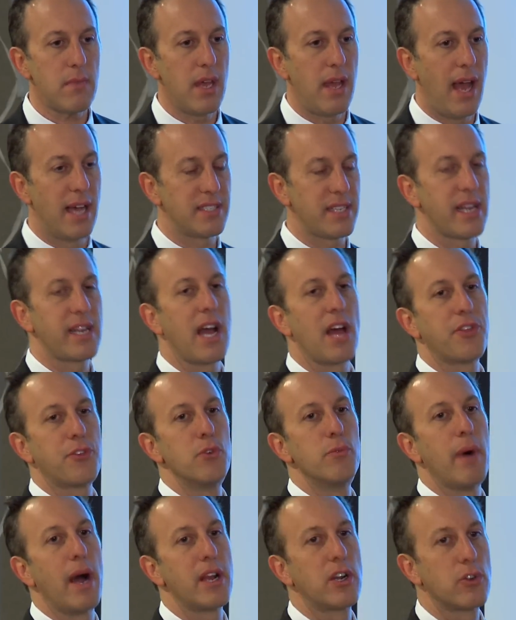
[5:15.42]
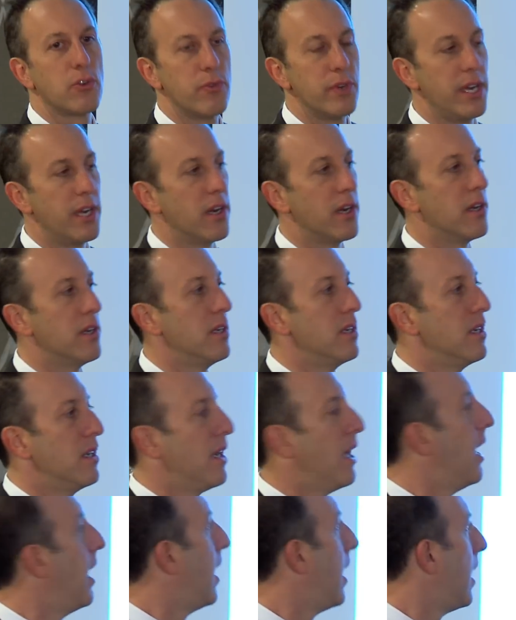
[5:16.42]
as I got through my career,
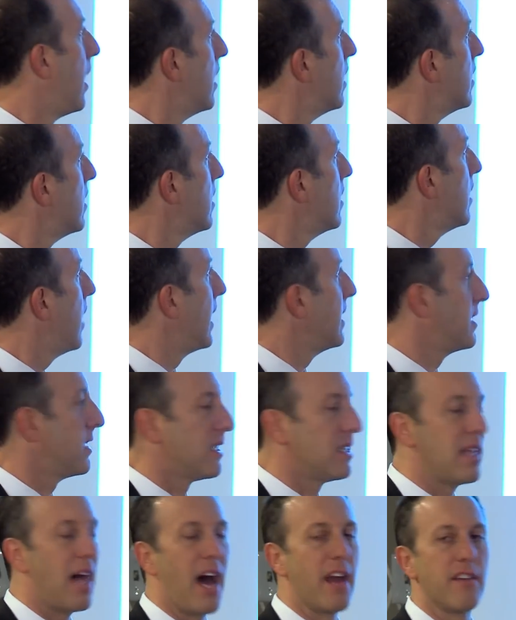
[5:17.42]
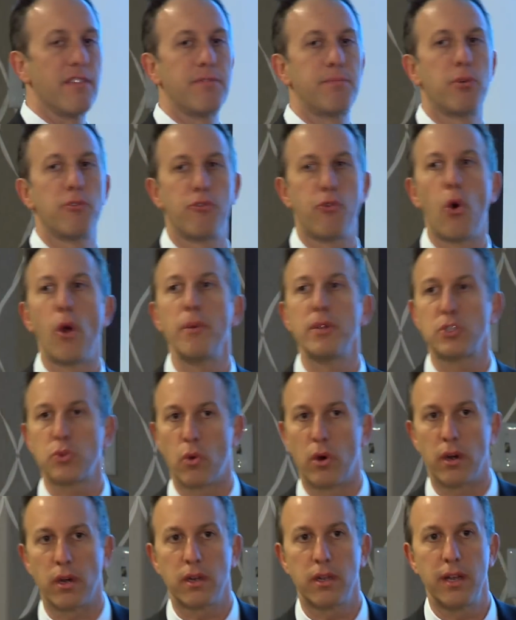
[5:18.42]
I did a lot of performance
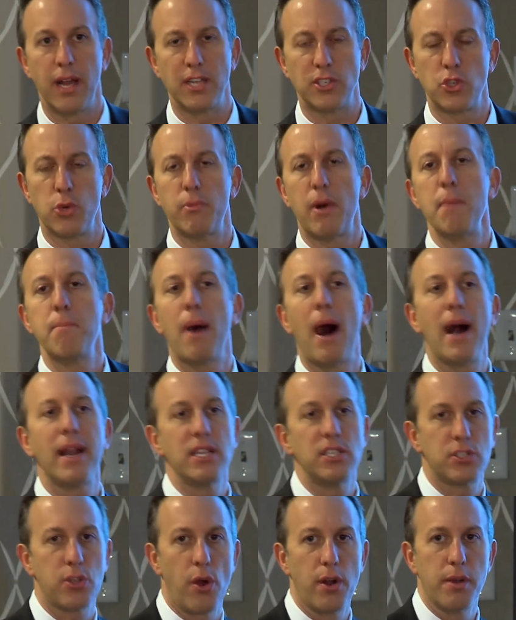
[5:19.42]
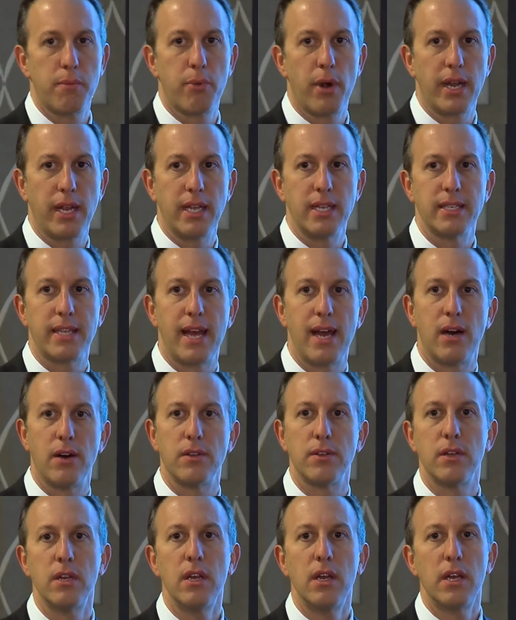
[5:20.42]
work. And so my body started breaking
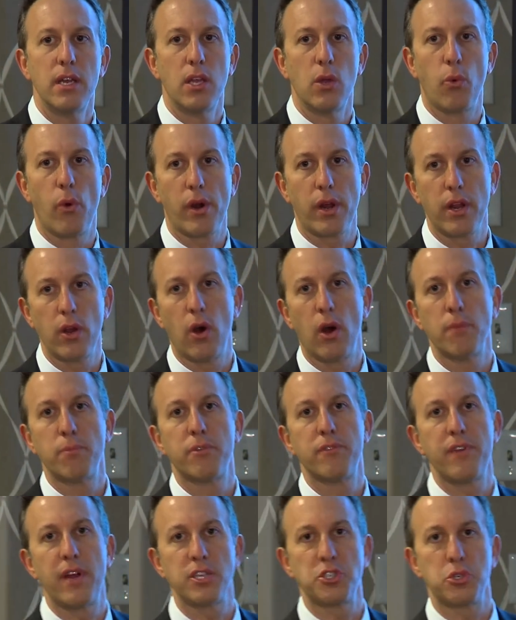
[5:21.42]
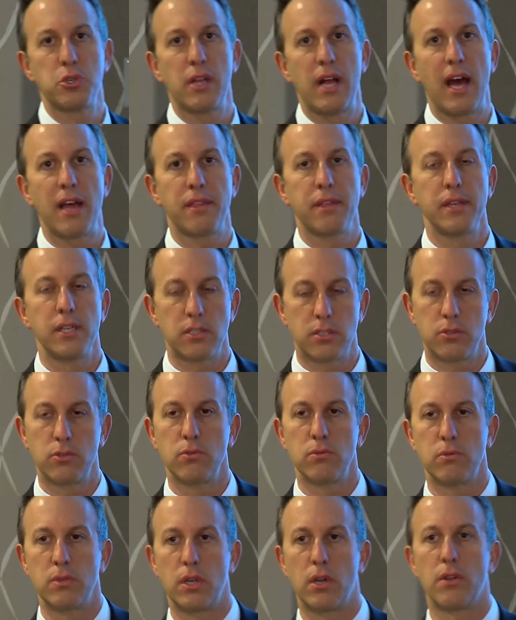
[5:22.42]
down. You're working on professional athletes
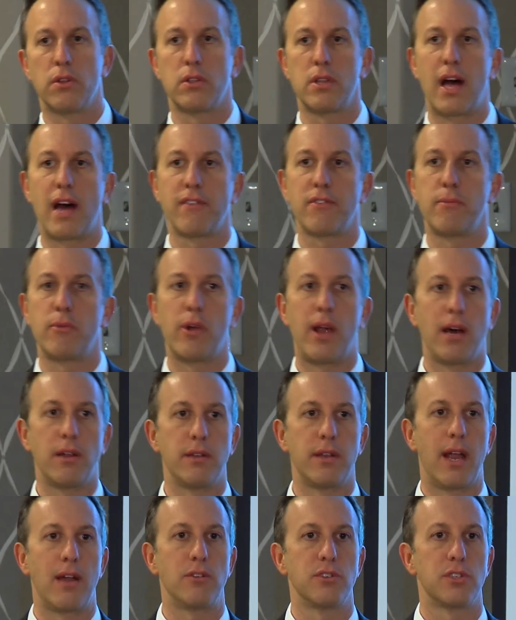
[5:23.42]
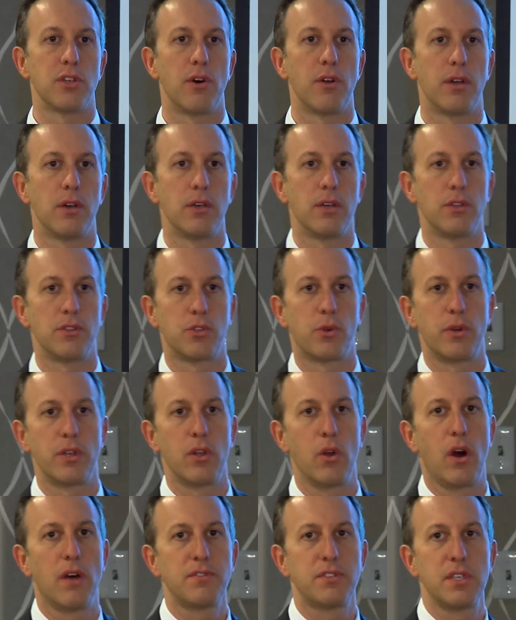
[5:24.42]
who, a lot of them are out in Arizona and during the
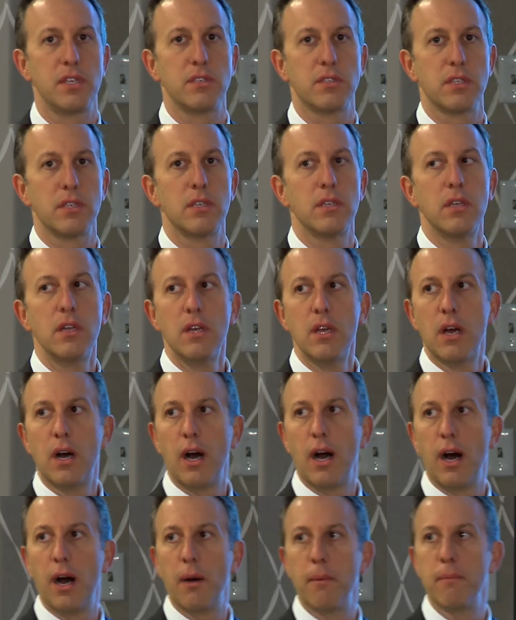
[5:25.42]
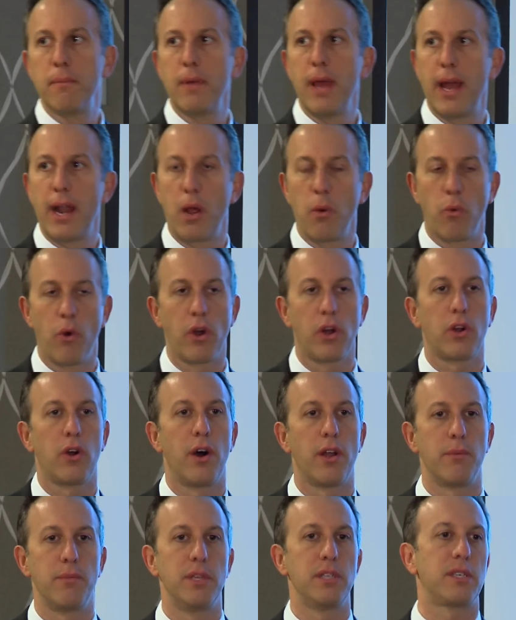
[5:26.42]
off season, and I work
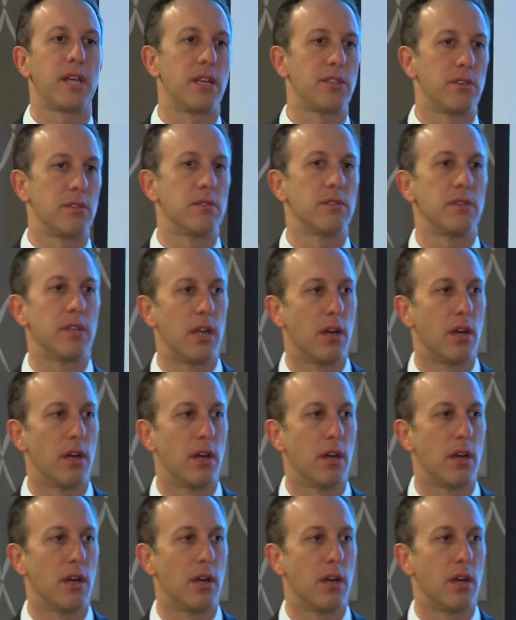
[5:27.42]
on them. These guys are,